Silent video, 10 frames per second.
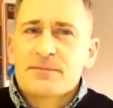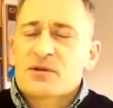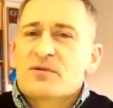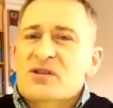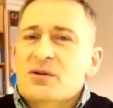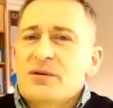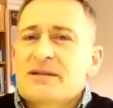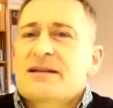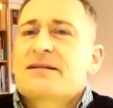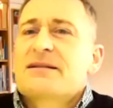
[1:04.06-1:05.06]
all
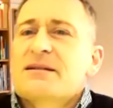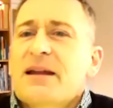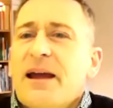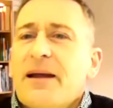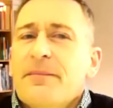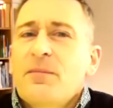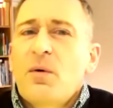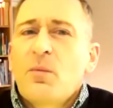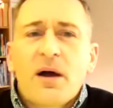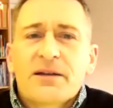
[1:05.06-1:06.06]
sorted, doesn't it?
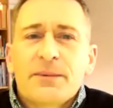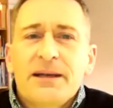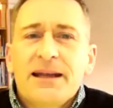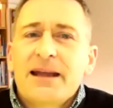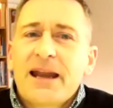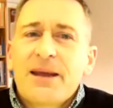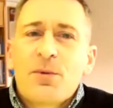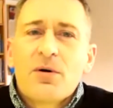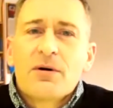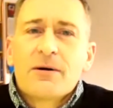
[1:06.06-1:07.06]
Why do we need any
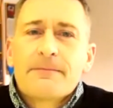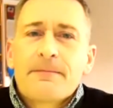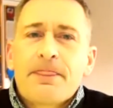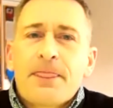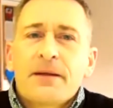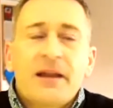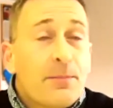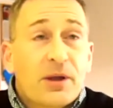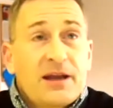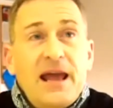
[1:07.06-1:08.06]
more?
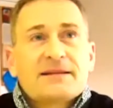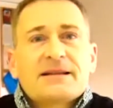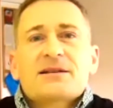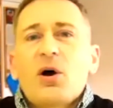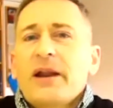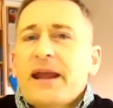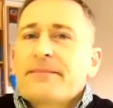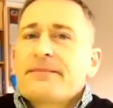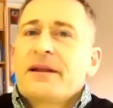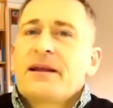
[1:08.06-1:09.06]
Nebuchadnezzar's got it.
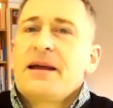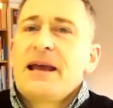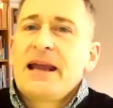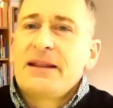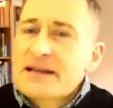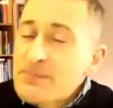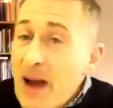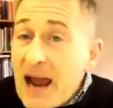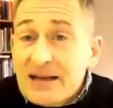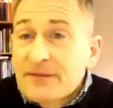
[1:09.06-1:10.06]
In this
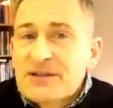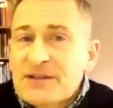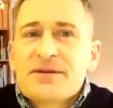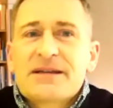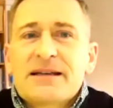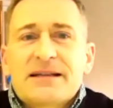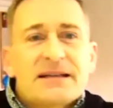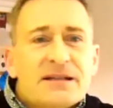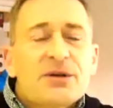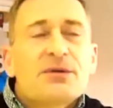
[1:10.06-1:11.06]
battle of 2
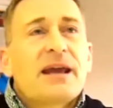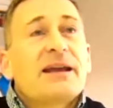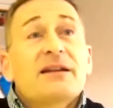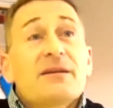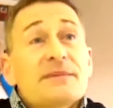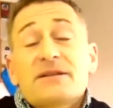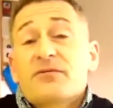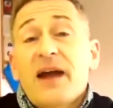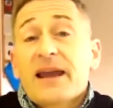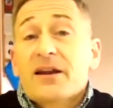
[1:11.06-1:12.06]
cities, 2 kingdoms, he's
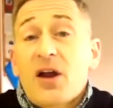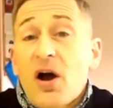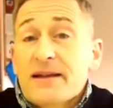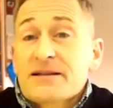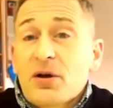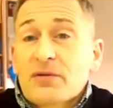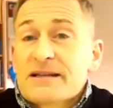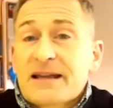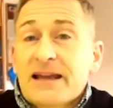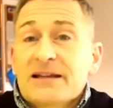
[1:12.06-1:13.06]
recognized God's
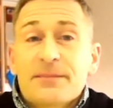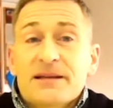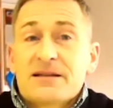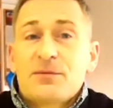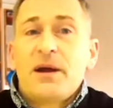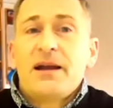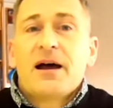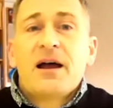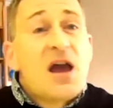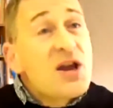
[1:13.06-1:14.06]
kingdom is the winner.
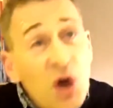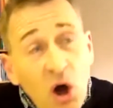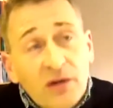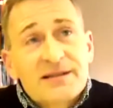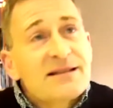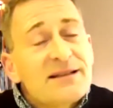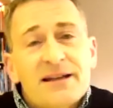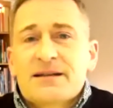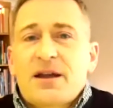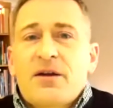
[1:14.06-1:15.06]
God's the
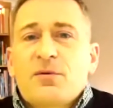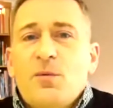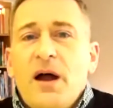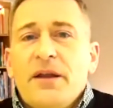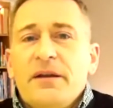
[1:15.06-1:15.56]
eternal one,